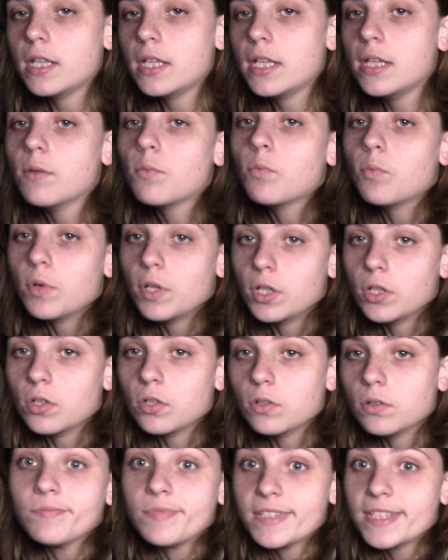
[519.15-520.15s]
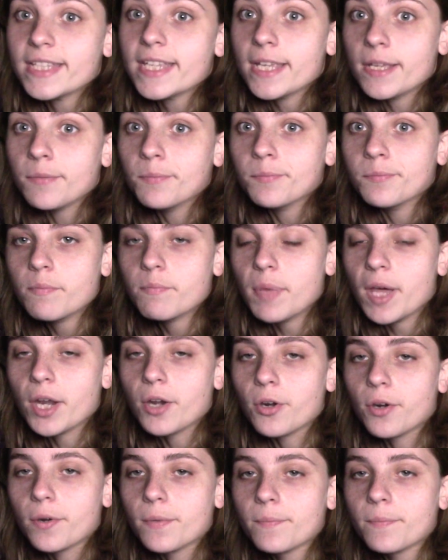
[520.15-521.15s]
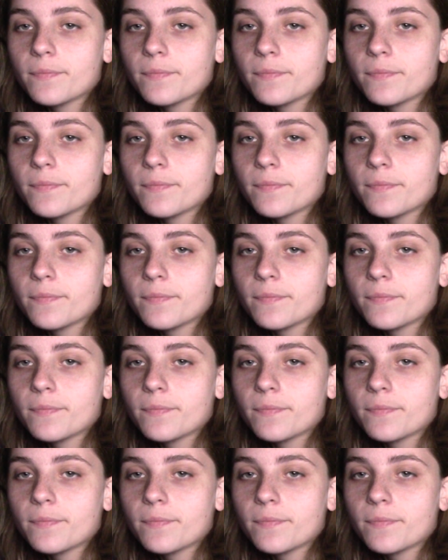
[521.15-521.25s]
it will seem better,